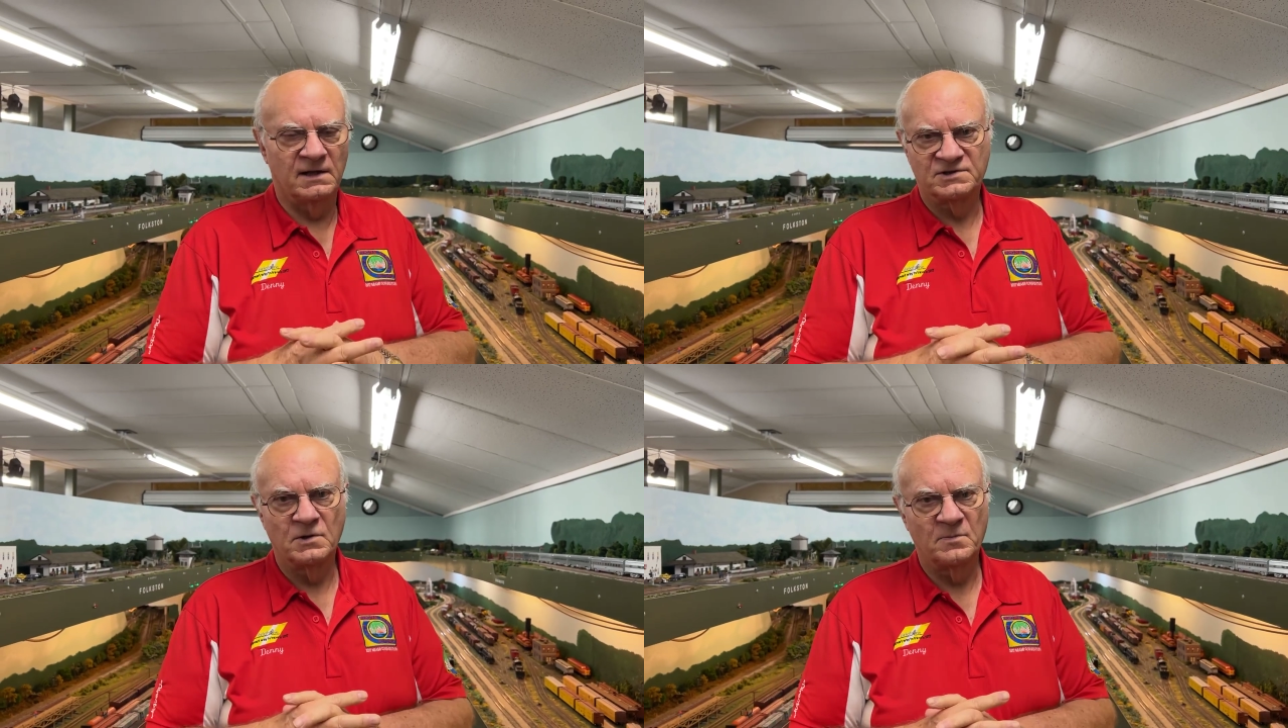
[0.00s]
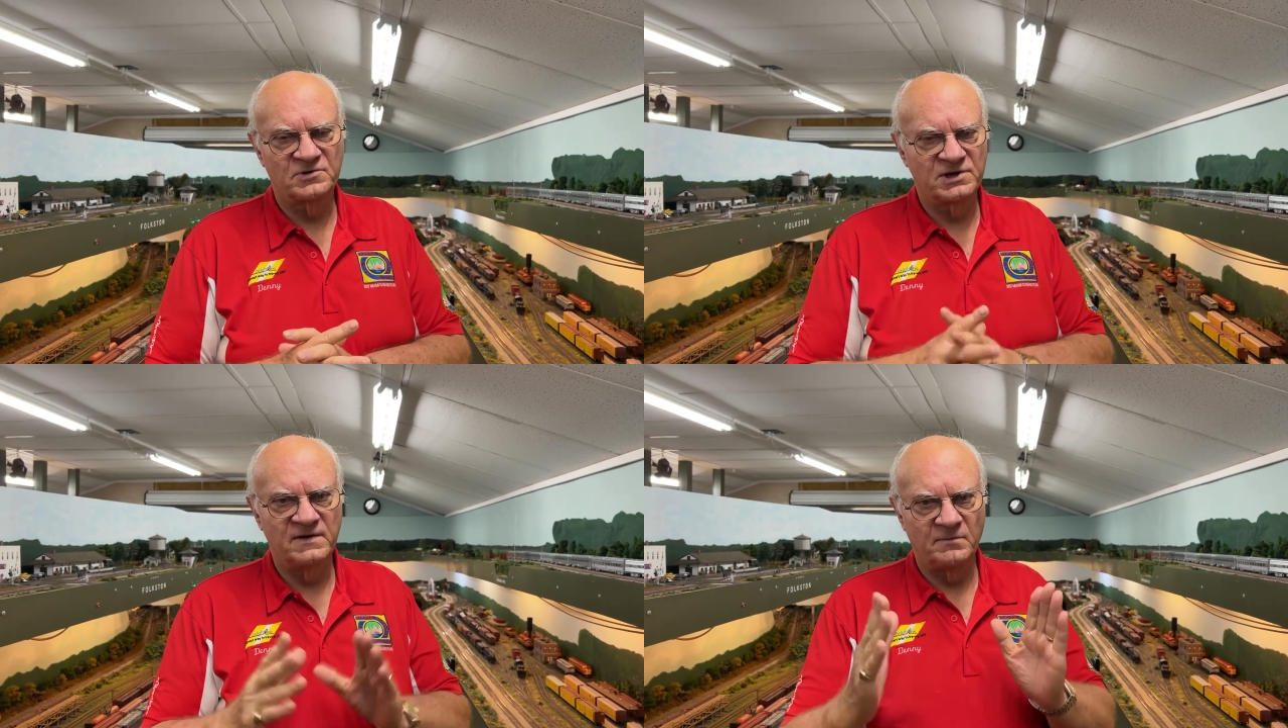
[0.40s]
Super
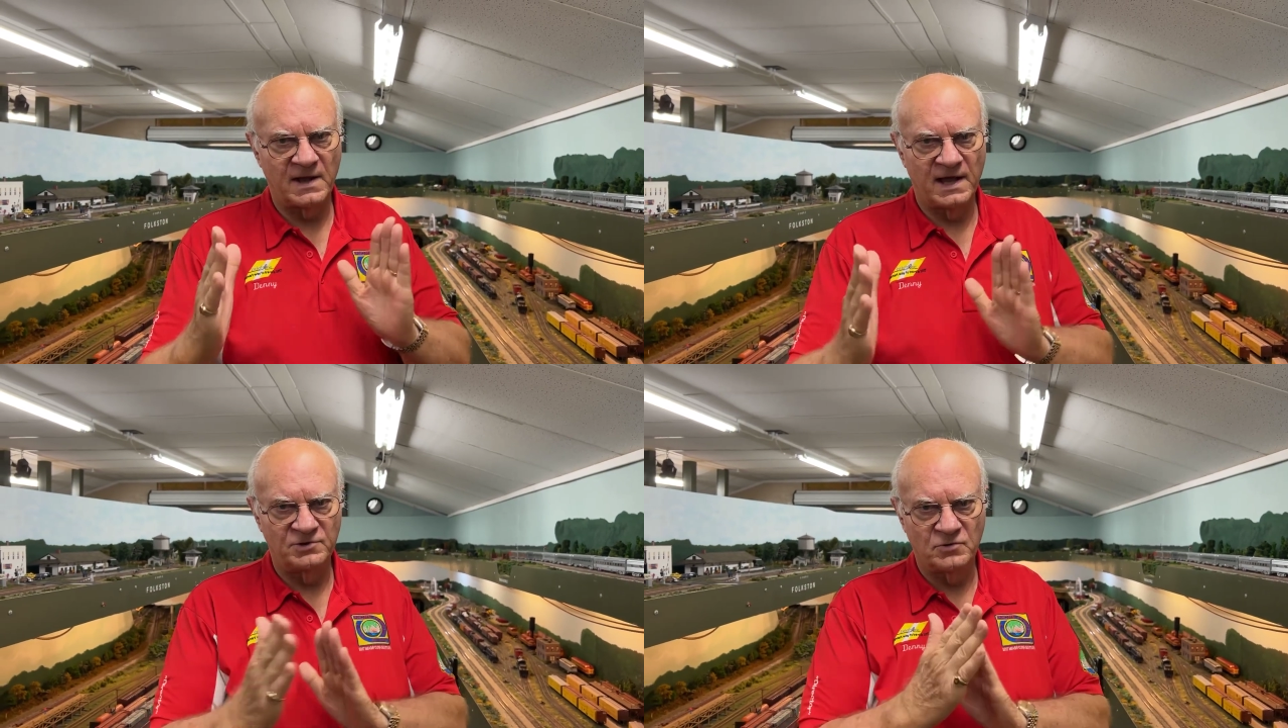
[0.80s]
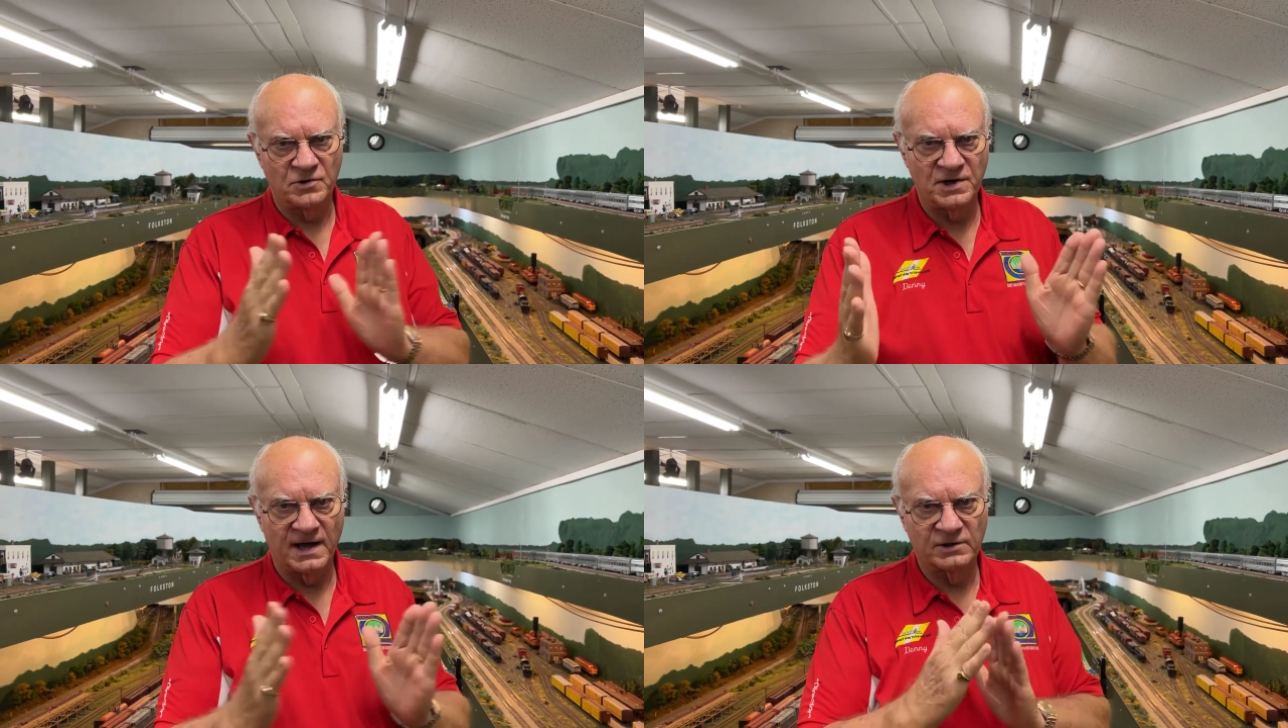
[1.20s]
Chief, and you
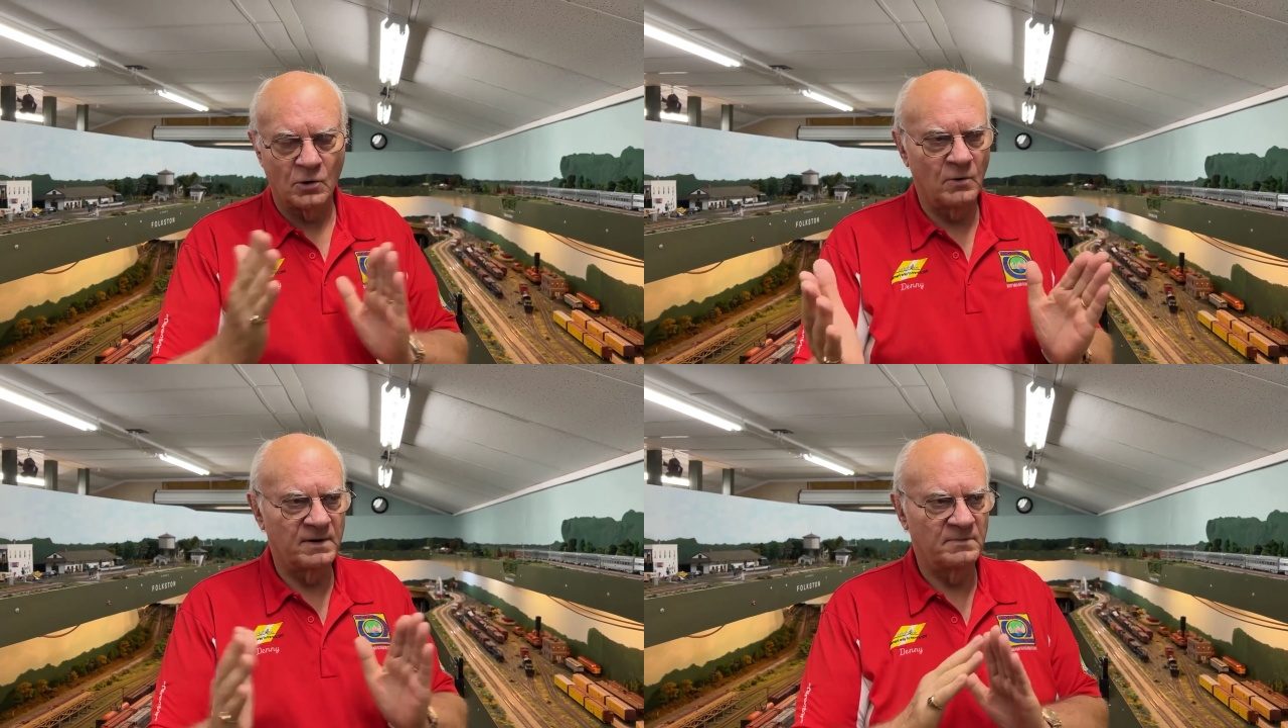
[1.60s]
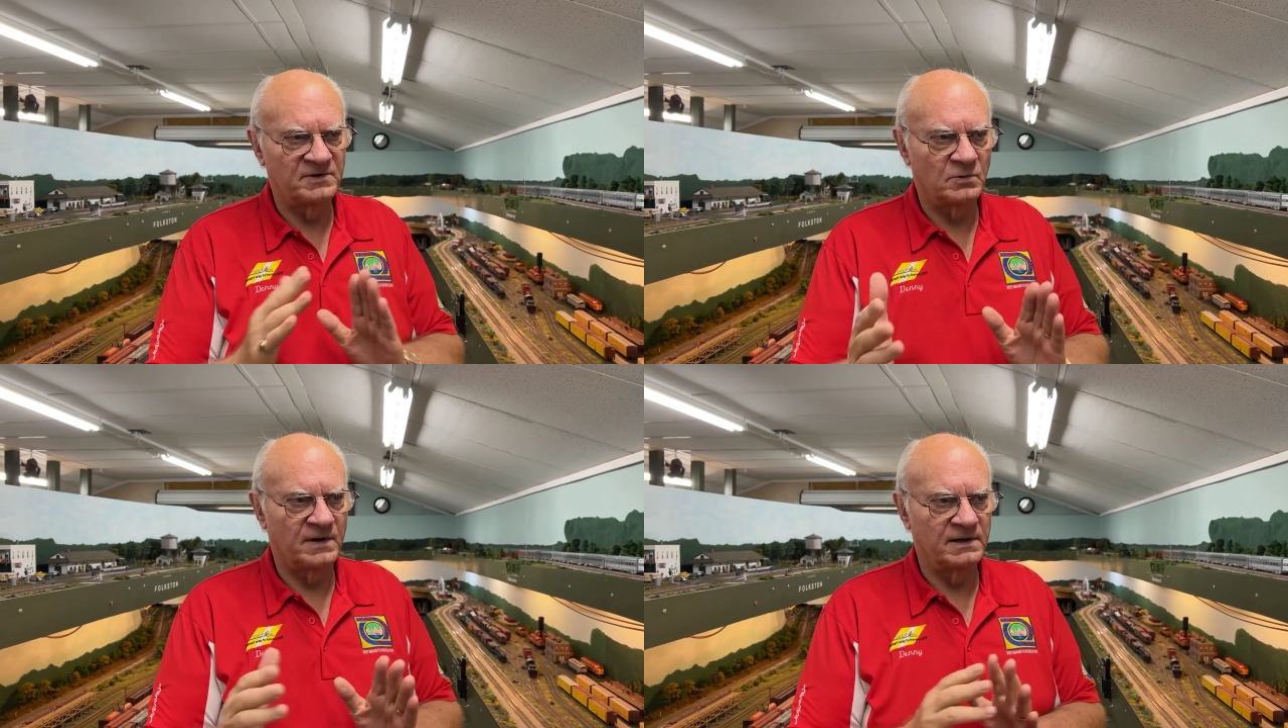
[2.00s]
could not go in
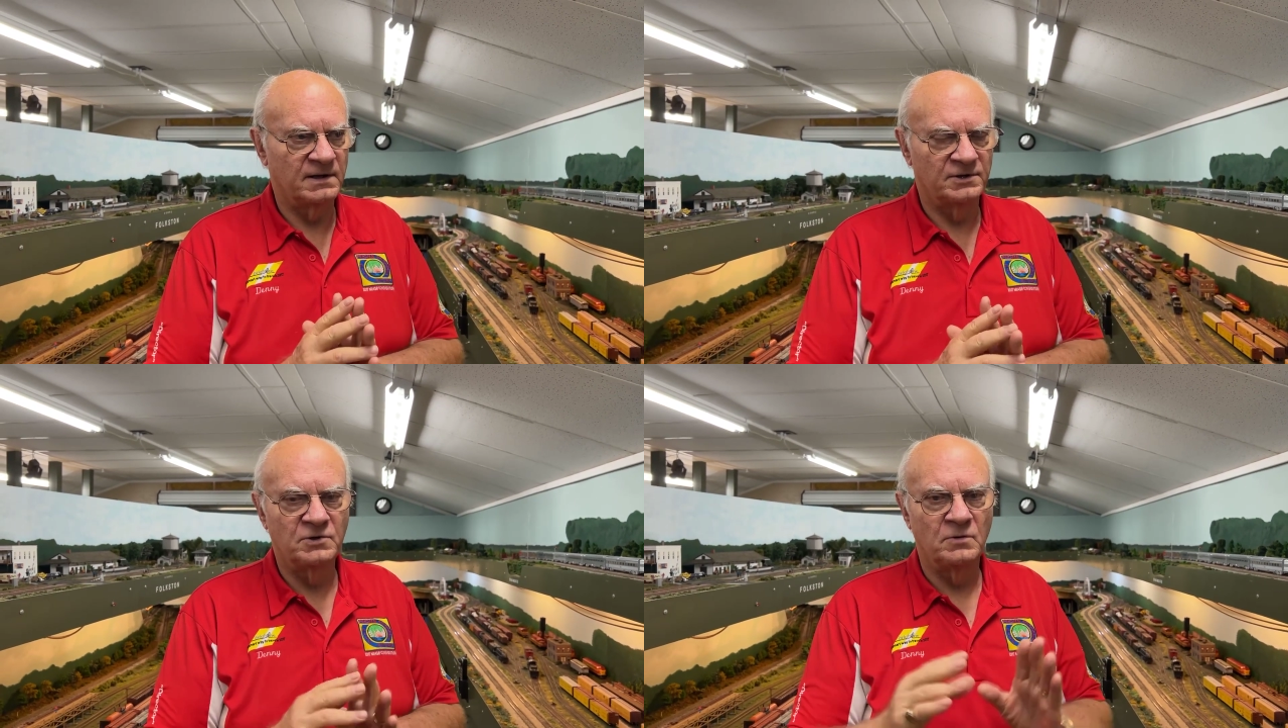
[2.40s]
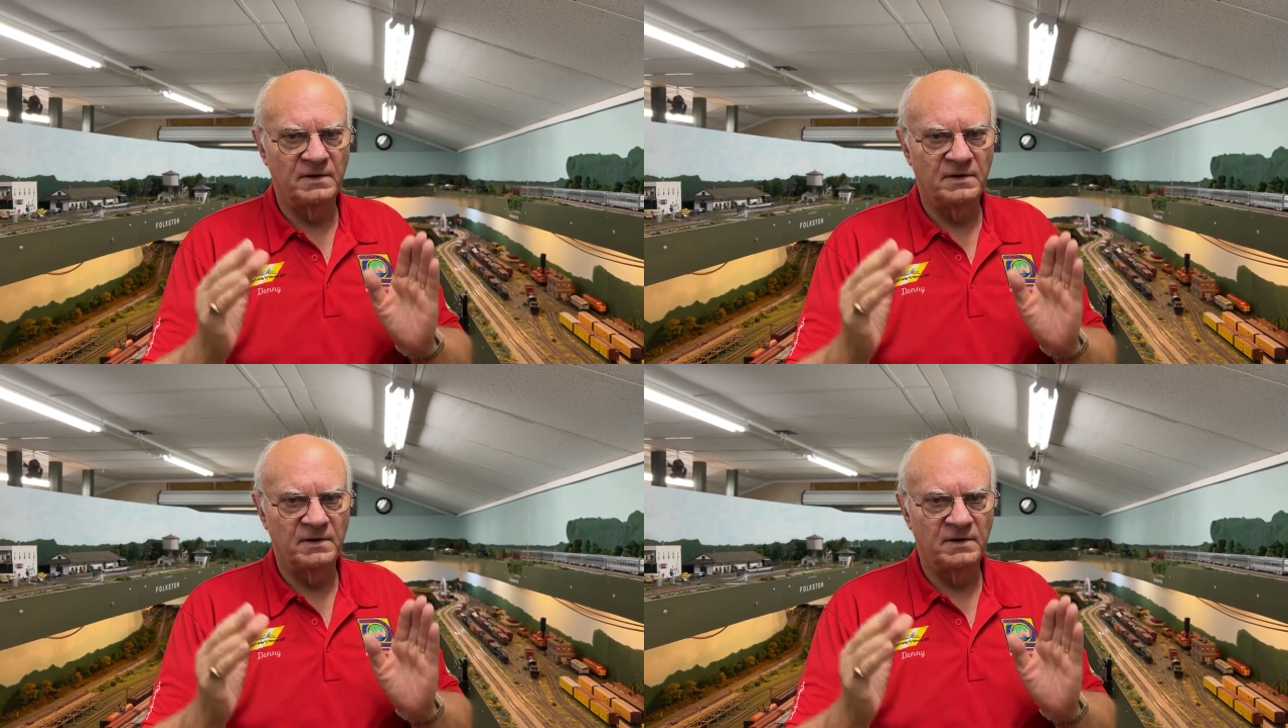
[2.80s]
between the two,